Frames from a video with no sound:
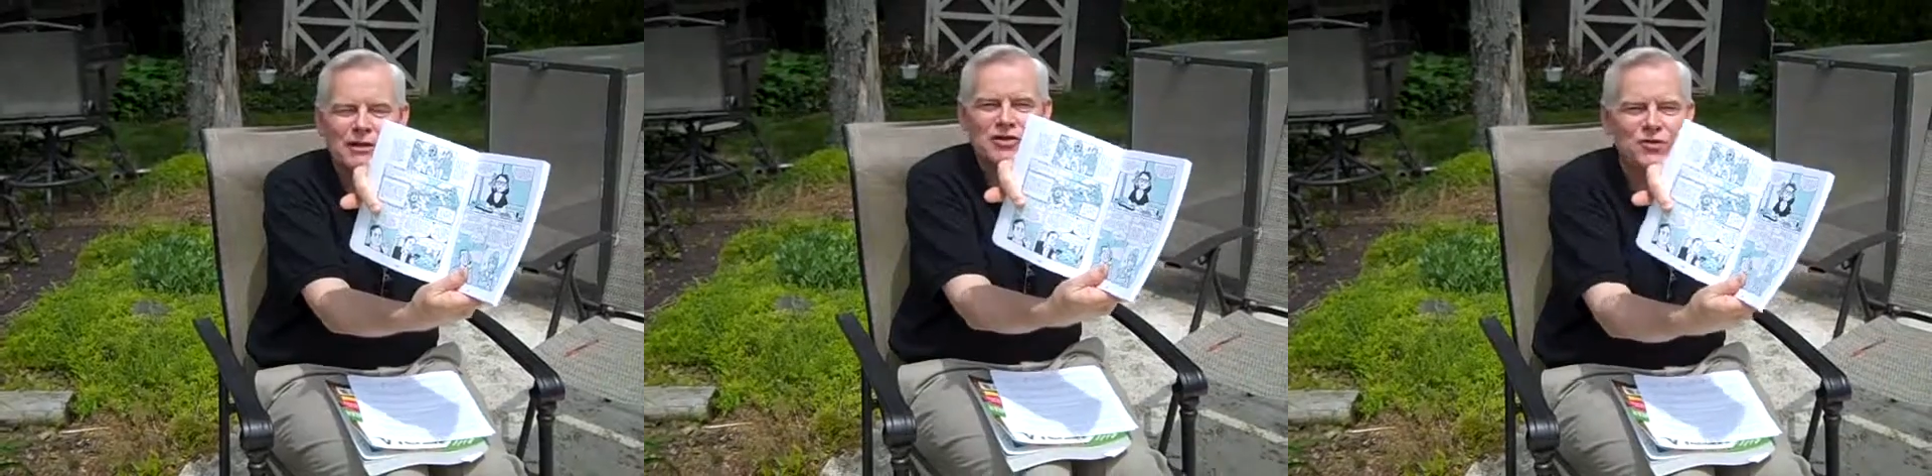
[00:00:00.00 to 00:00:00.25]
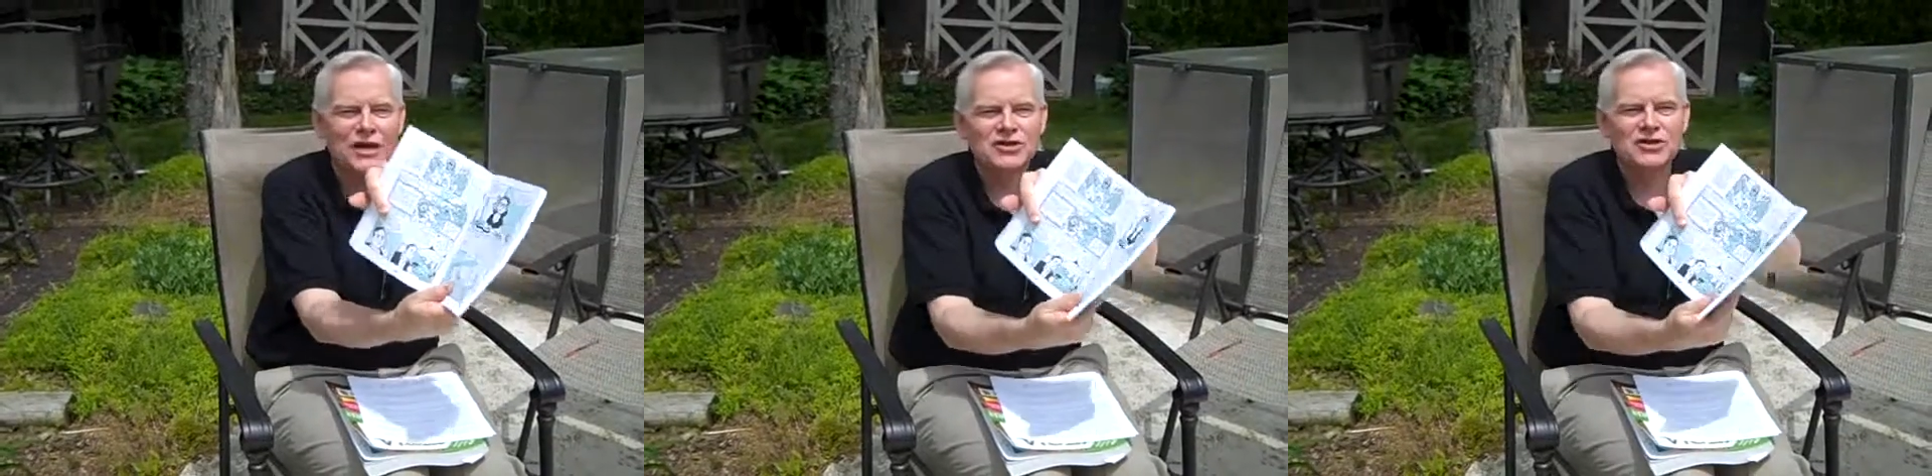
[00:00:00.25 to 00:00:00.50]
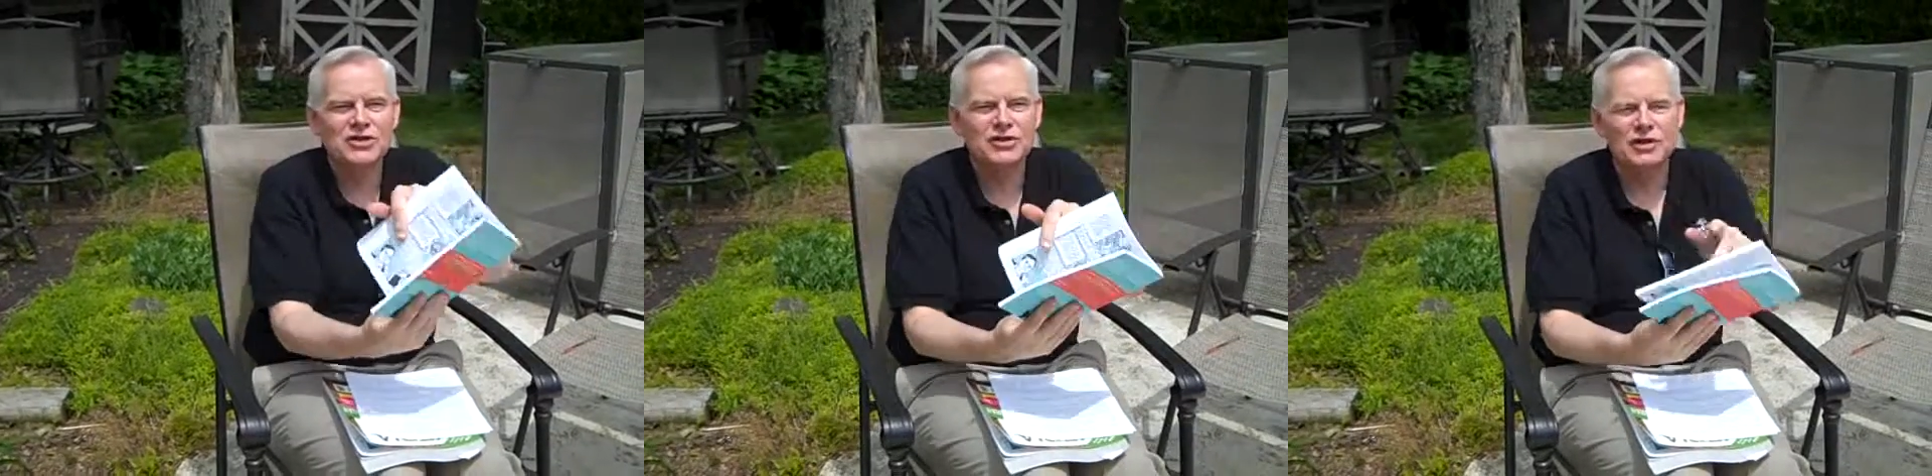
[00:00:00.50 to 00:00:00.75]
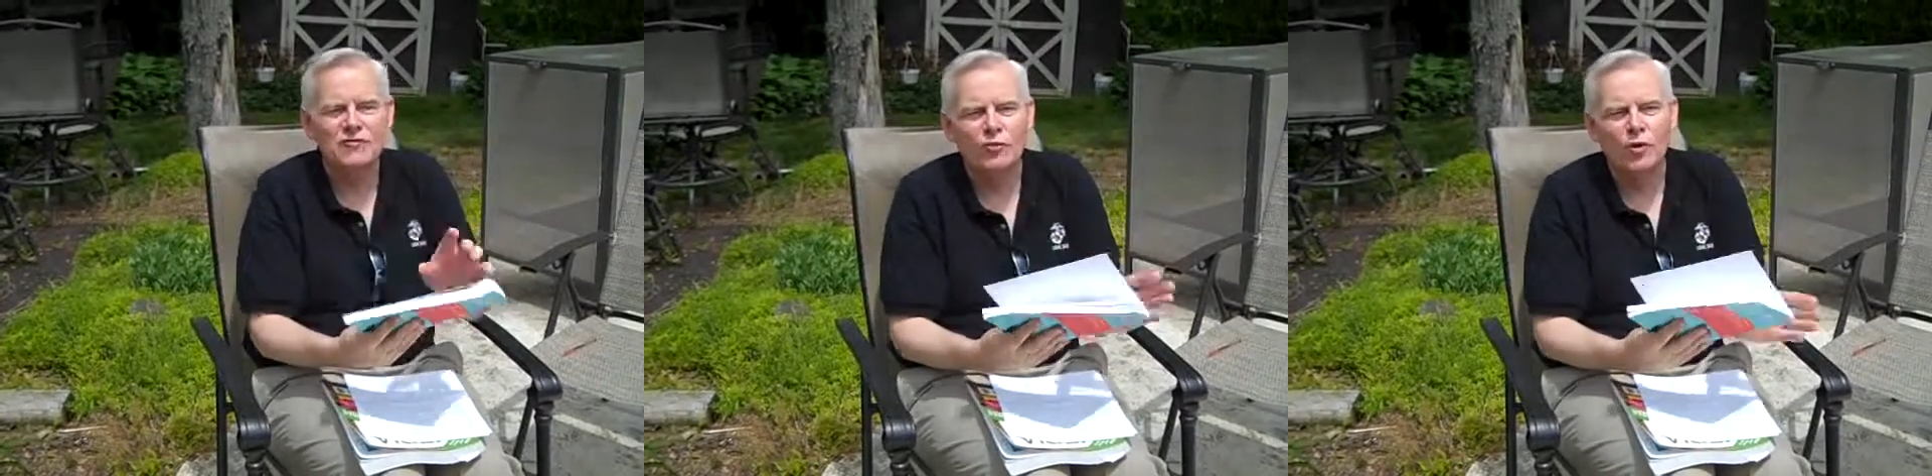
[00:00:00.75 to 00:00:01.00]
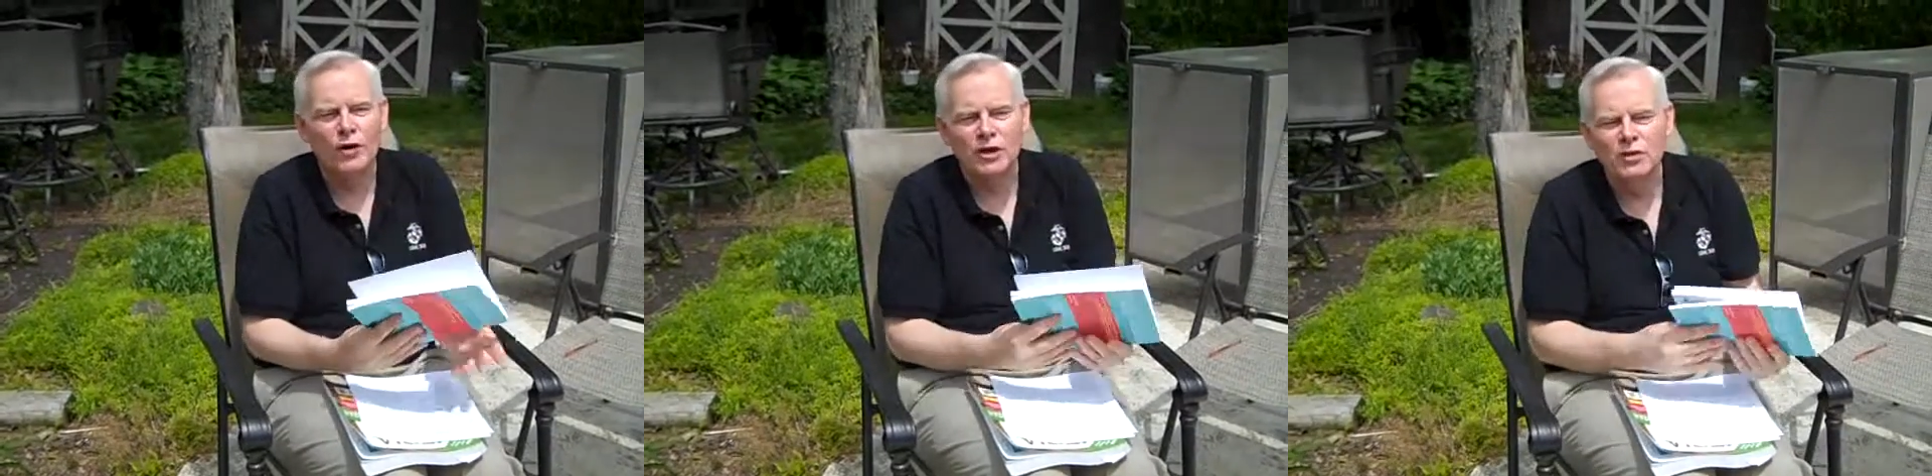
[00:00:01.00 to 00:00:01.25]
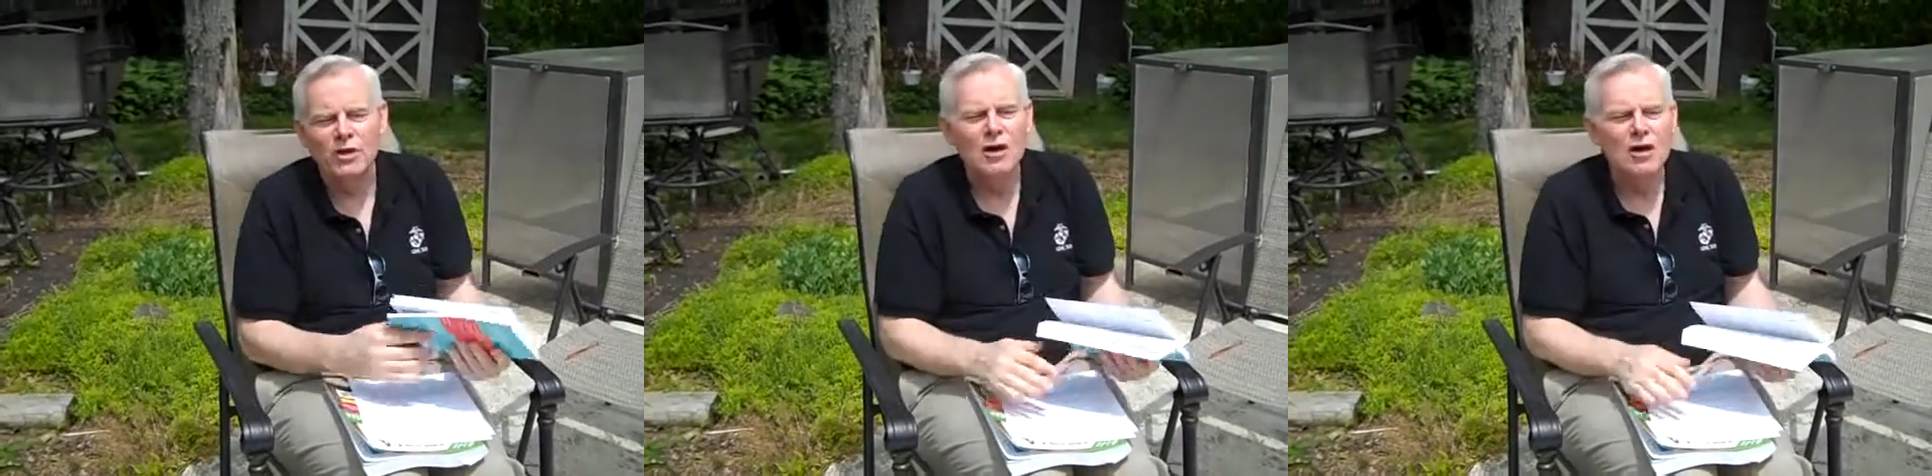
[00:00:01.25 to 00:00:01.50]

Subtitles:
illustrations in it for you.